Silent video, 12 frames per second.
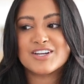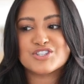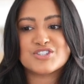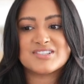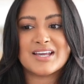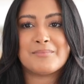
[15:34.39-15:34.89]
and it's
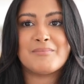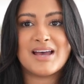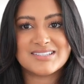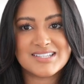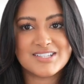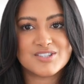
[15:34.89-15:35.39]
just like
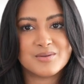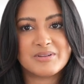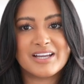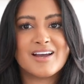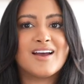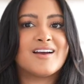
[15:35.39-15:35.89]
messy, so I'm
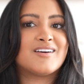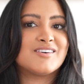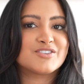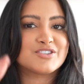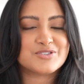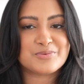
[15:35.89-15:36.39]
like,
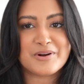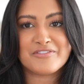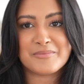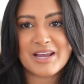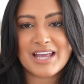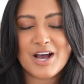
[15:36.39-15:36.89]
I'll just work
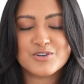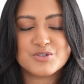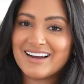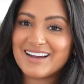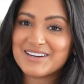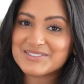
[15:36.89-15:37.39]
from my couch.
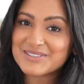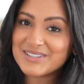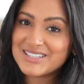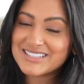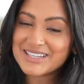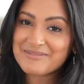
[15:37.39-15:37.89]
I also
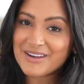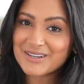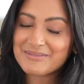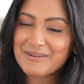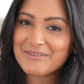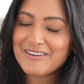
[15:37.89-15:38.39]
need to get better
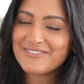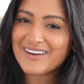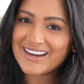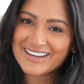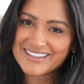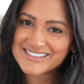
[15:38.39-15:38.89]
about my
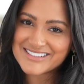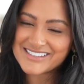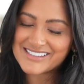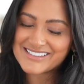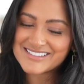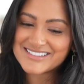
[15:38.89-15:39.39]

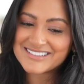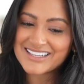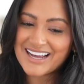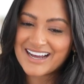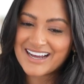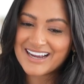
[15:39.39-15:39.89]
finances.
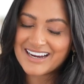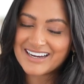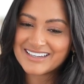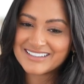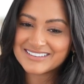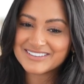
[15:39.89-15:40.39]

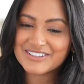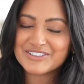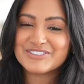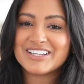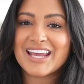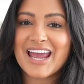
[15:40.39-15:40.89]
I
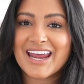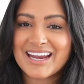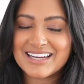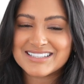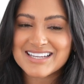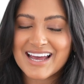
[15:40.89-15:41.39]
literally
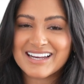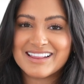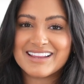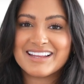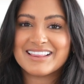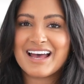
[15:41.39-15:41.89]
hate
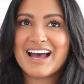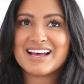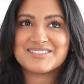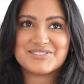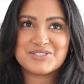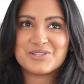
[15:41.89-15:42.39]
anything that
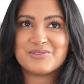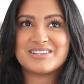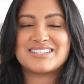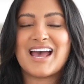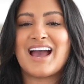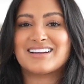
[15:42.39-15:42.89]
has to do with
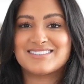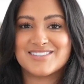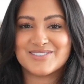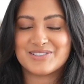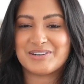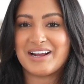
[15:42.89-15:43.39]

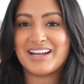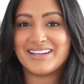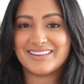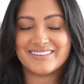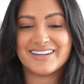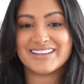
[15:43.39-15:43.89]
taxes or
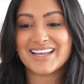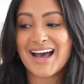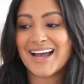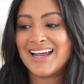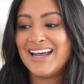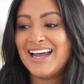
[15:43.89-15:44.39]
anything like
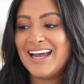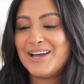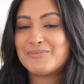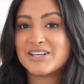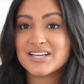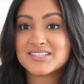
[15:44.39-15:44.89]
that,
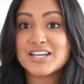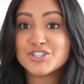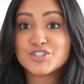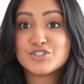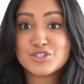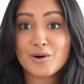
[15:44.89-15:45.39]
because I
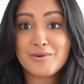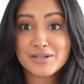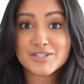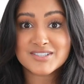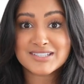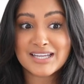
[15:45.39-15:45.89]
just don't
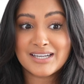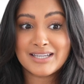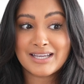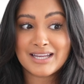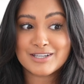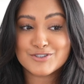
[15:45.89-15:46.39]
understand
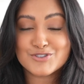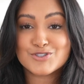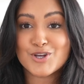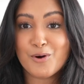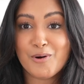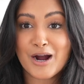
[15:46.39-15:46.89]
it, and it's
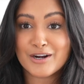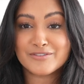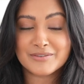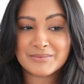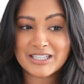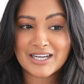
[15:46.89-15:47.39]
so hard
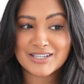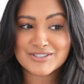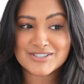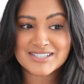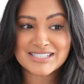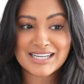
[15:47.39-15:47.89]
for me to
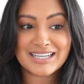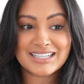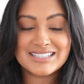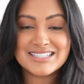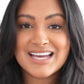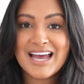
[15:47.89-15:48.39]

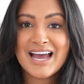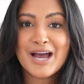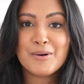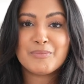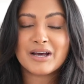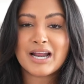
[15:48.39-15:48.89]
understand.
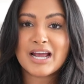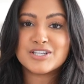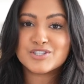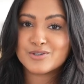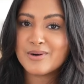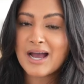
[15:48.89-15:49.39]
But I
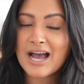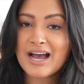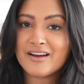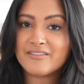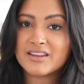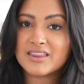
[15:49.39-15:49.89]
do
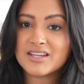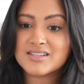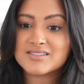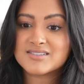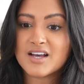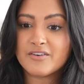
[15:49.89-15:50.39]
have the
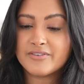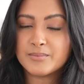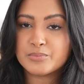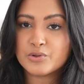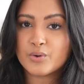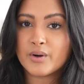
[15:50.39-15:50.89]

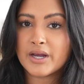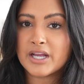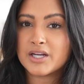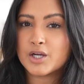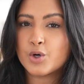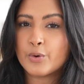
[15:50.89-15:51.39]

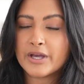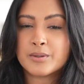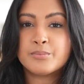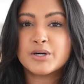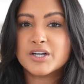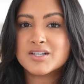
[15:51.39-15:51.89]
self-employed
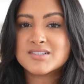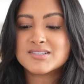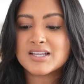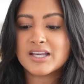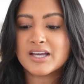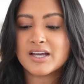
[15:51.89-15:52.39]

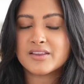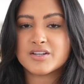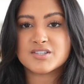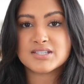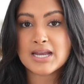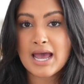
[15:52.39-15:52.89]
QuickBooks, and
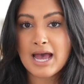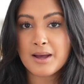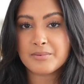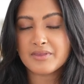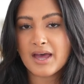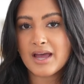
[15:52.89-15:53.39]
there's an
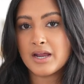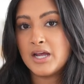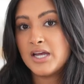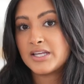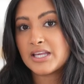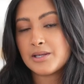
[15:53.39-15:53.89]
app that
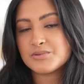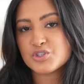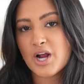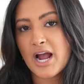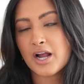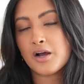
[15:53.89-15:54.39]
keeps
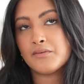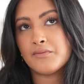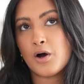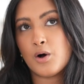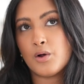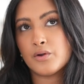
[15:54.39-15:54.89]
track of
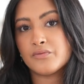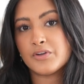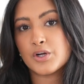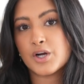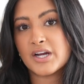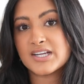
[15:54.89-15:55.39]
all of
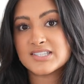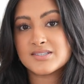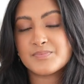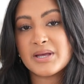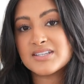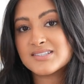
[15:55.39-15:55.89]
your
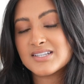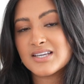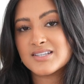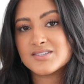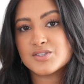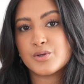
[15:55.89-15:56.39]

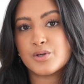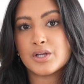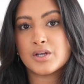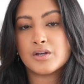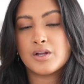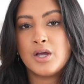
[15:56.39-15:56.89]
expenses, so you
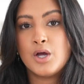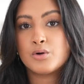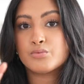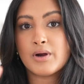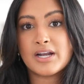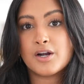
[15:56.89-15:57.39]
can
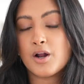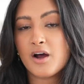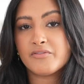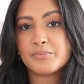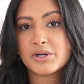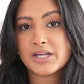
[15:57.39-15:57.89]
write it
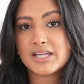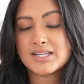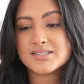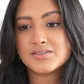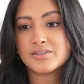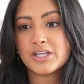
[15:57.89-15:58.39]
off pretty
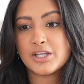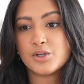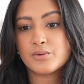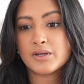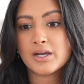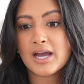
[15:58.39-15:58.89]
easily. You
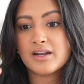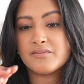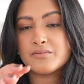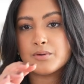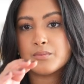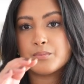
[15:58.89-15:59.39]
can kind
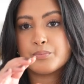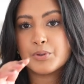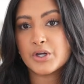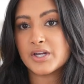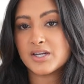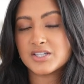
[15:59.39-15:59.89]
of
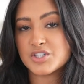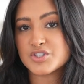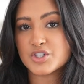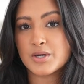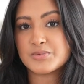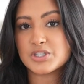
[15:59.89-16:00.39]
put in a
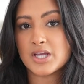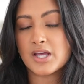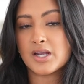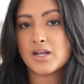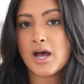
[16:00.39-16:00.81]
description,